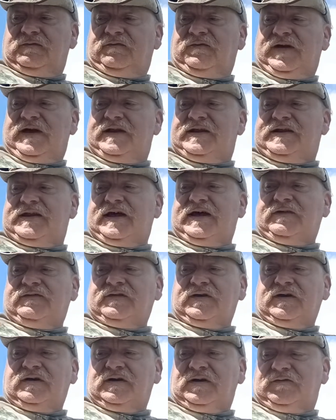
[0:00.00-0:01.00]

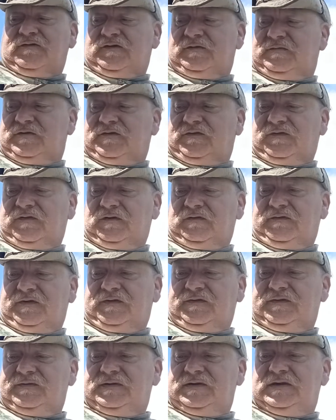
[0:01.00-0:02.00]
fantastic customer service.
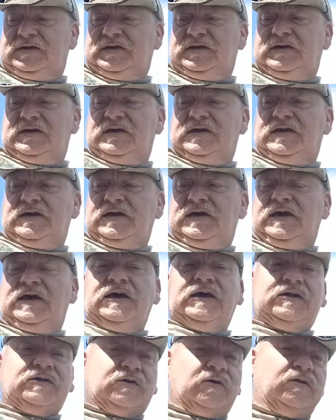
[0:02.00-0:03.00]

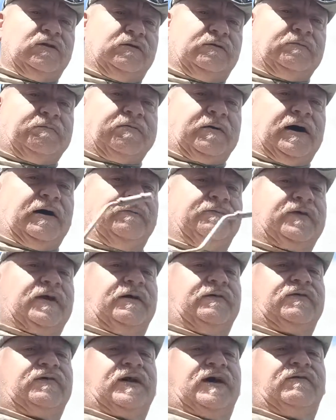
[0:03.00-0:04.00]
Told him the problems I
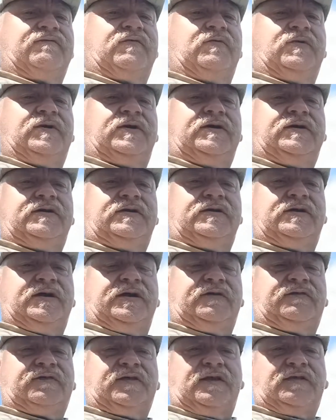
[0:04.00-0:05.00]
was having with it, and
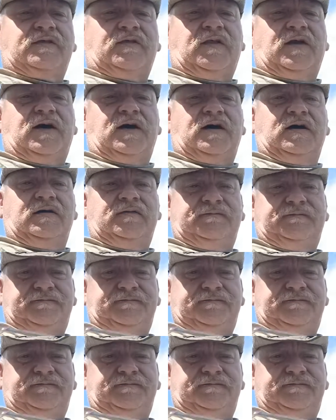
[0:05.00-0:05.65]
he sent along